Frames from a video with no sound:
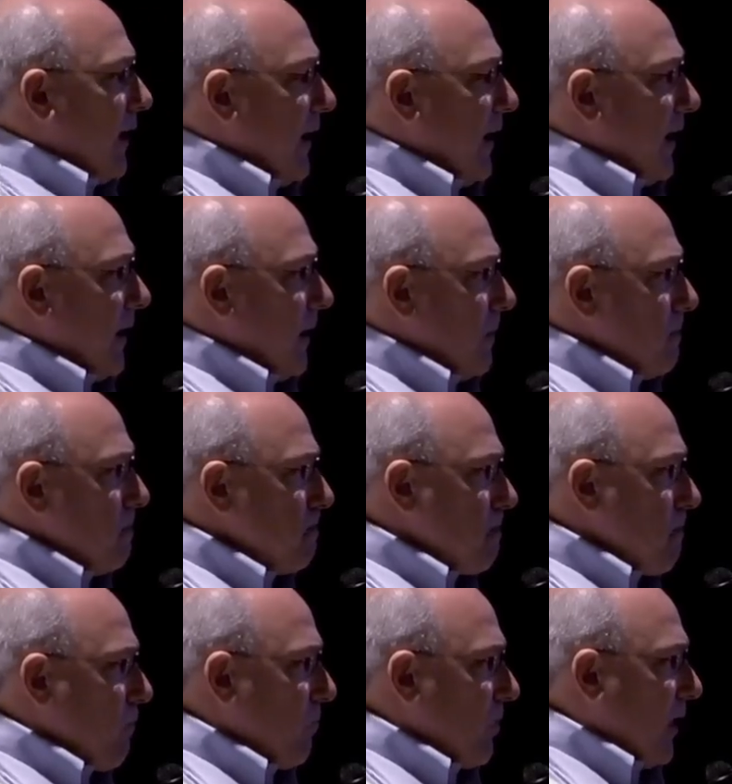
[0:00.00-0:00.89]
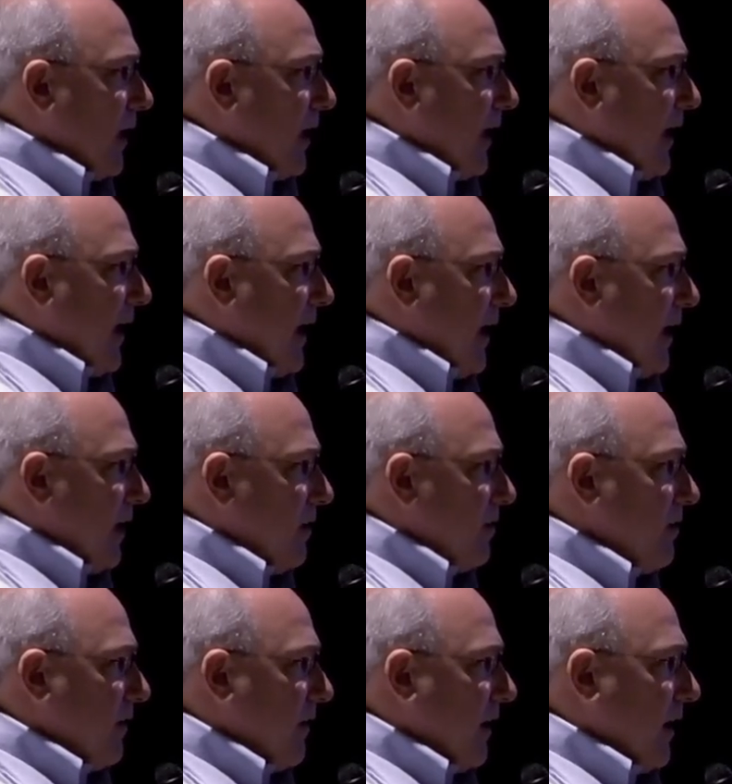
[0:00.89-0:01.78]
Um,
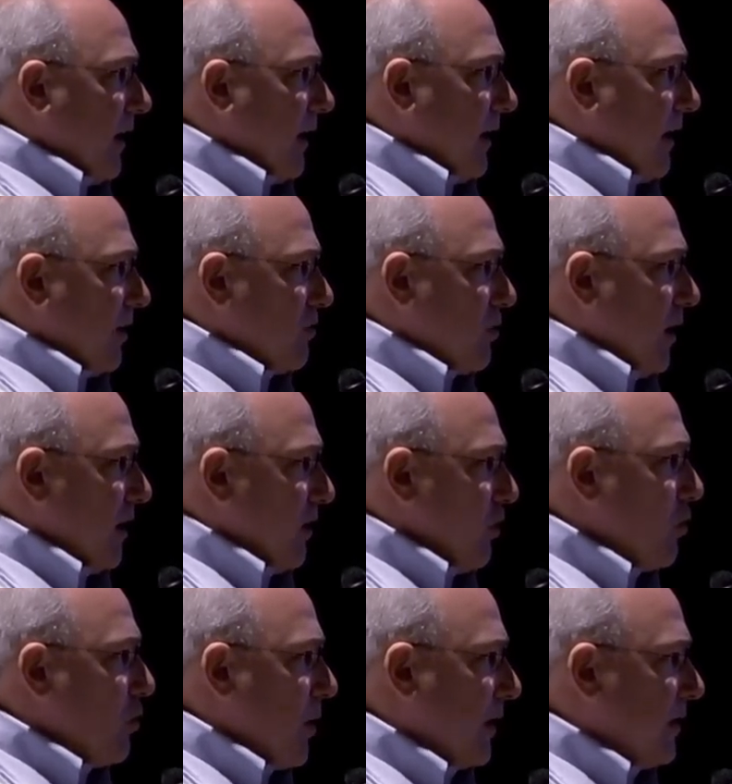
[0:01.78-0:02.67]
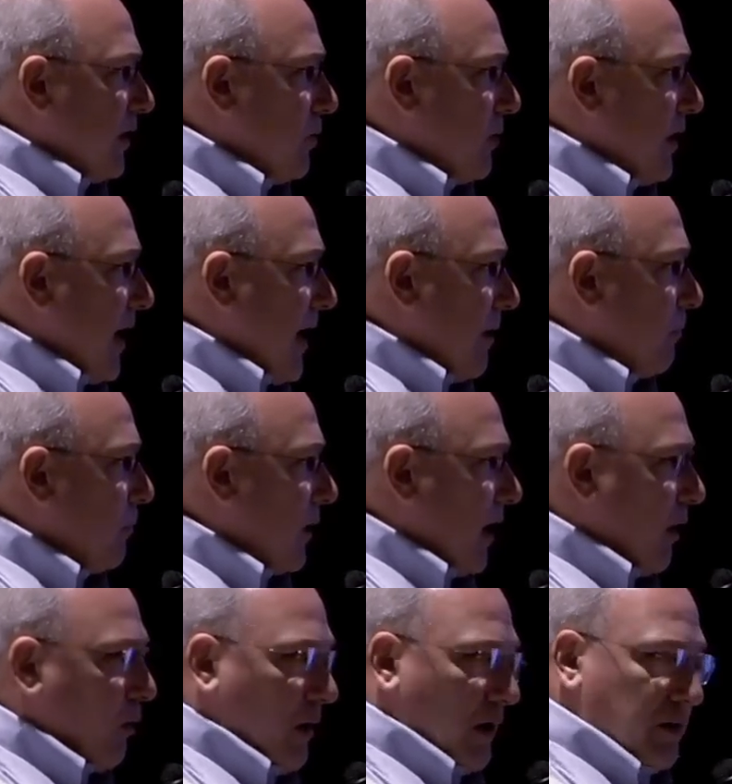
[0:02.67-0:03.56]
and uh, I'll try to go quickly with that,
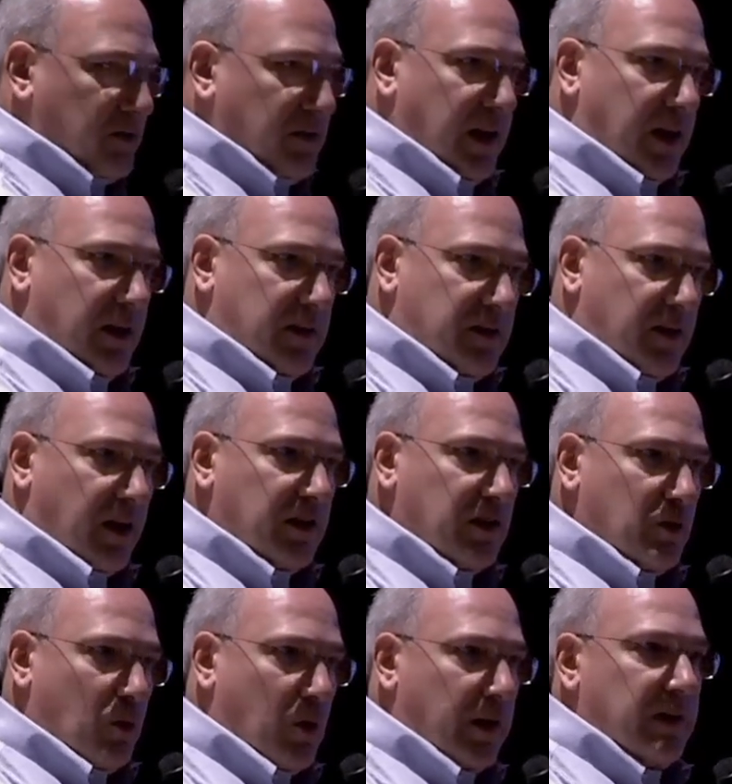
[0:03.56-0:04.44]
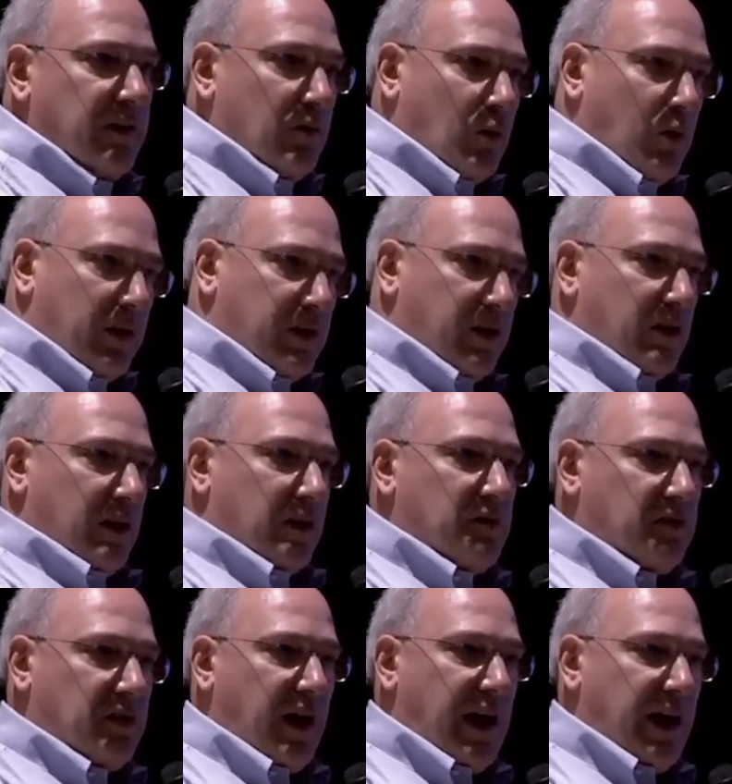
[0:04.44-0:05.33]
but I want to say, tell you what, what they're going
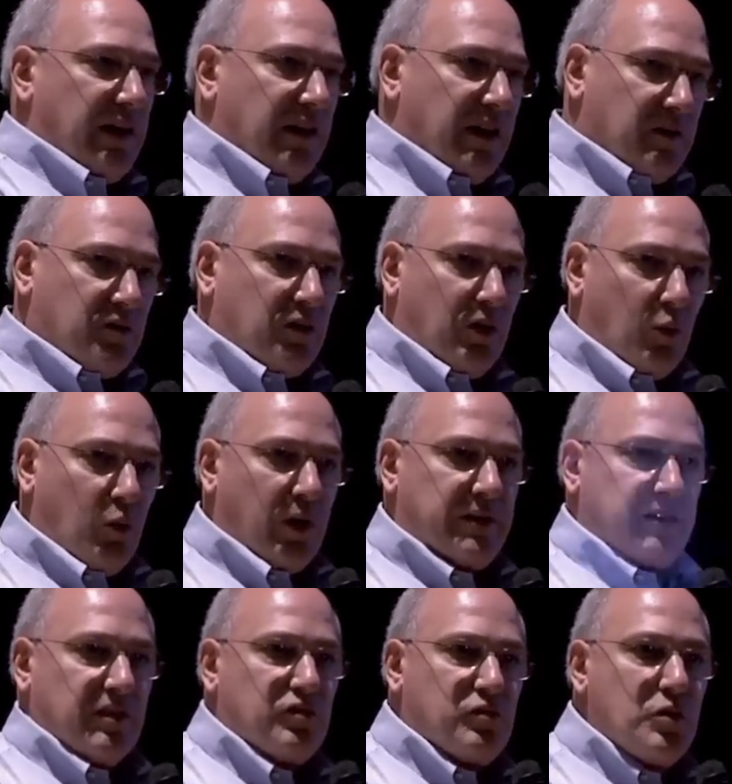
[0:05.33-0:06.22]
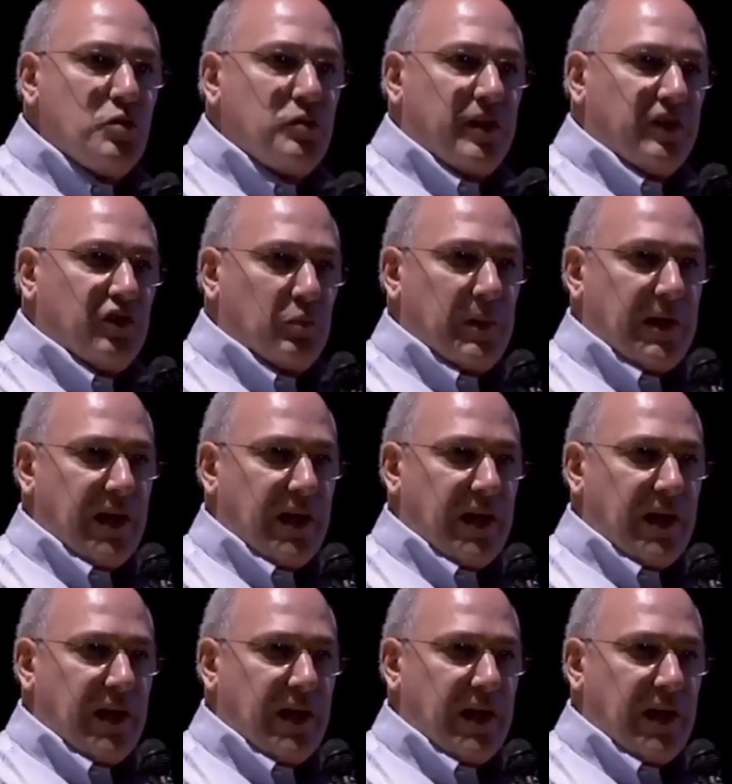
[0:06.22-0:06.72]
to say and then sort of what the truth is